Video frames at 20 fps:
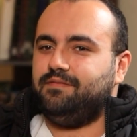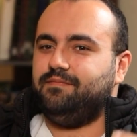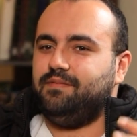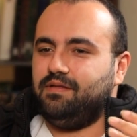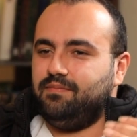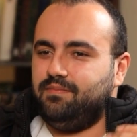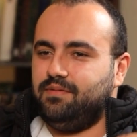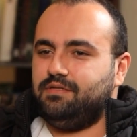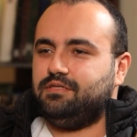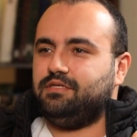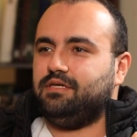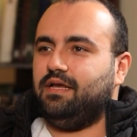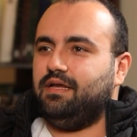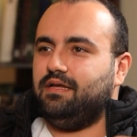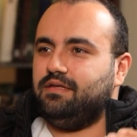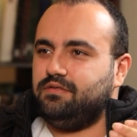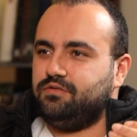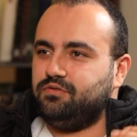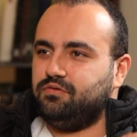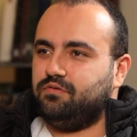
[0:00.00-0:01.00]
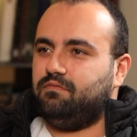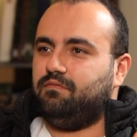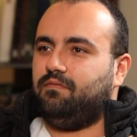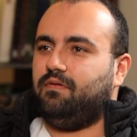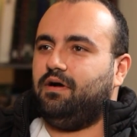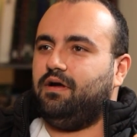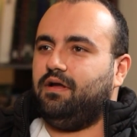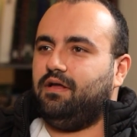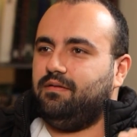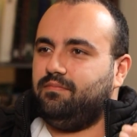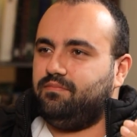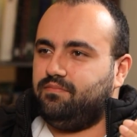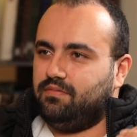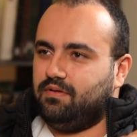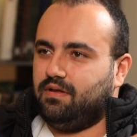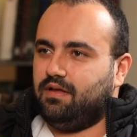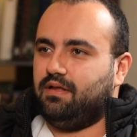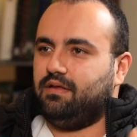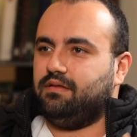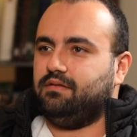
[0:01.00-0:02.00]
will be change your vibe
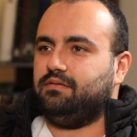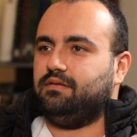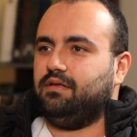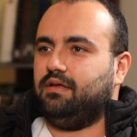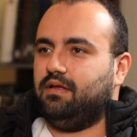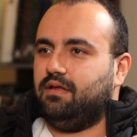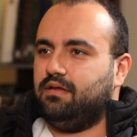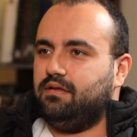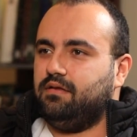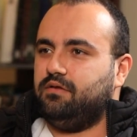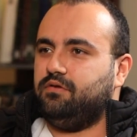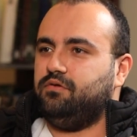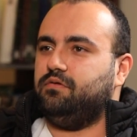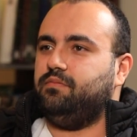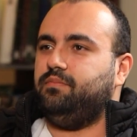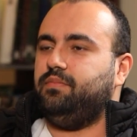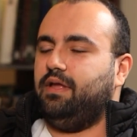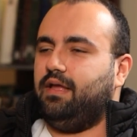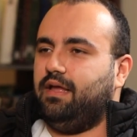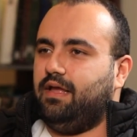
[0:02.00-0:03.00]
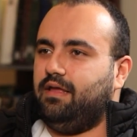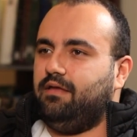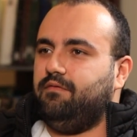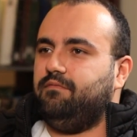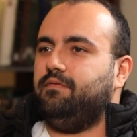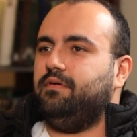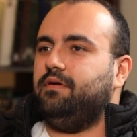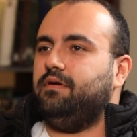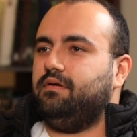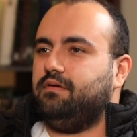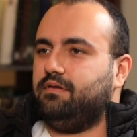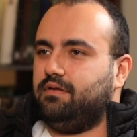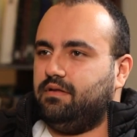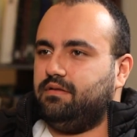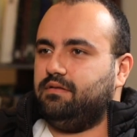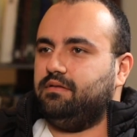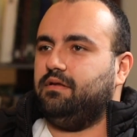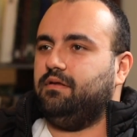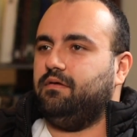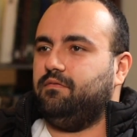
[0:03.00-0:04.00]
and your behavior in
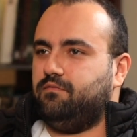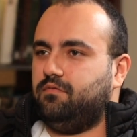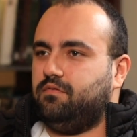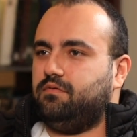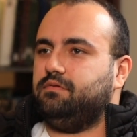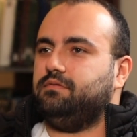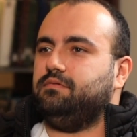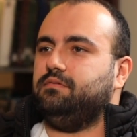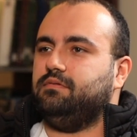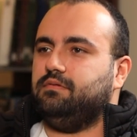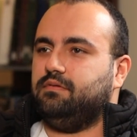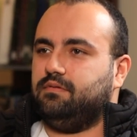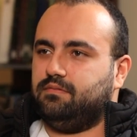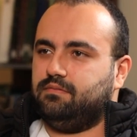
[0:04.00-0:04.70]
the world. You know?